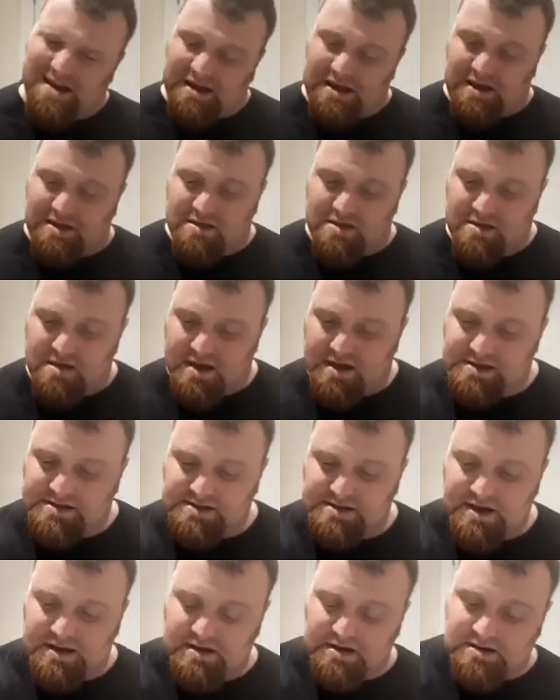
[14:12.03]
in
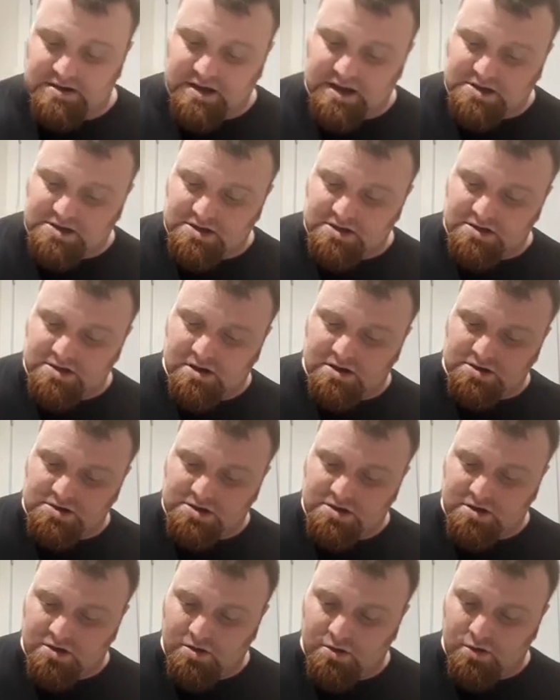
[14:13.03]
this, in addition
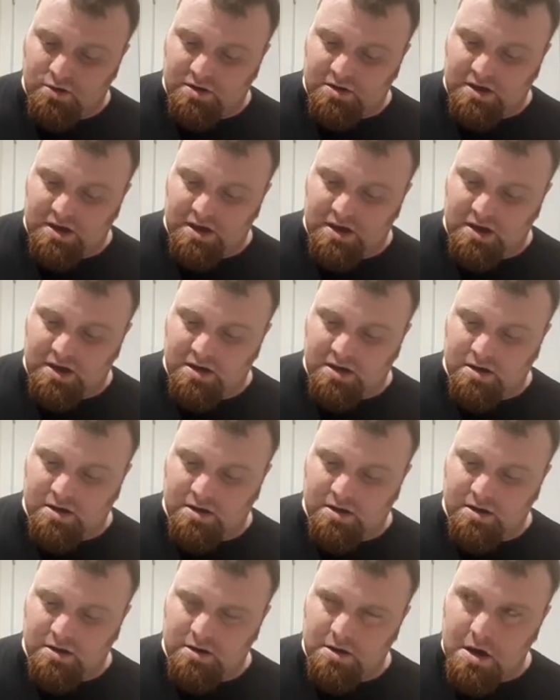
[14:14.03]
to
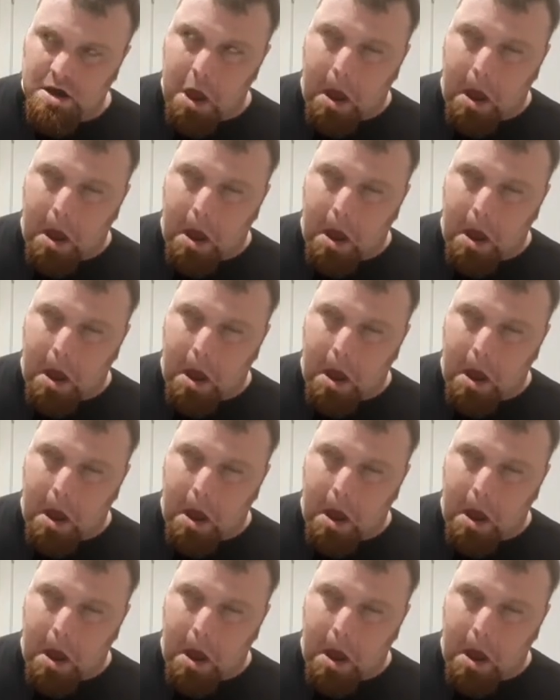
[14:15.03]
the